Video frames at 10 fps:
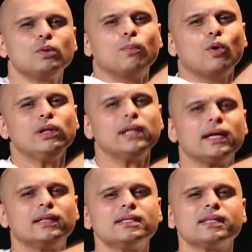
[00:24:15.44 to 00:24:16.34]
you would bowl
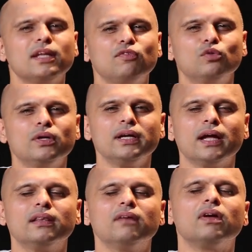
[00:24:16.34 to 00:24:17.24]
like this and if you didn't
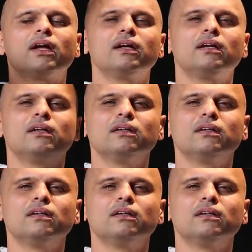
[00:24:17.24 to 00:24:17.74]
get the wicket,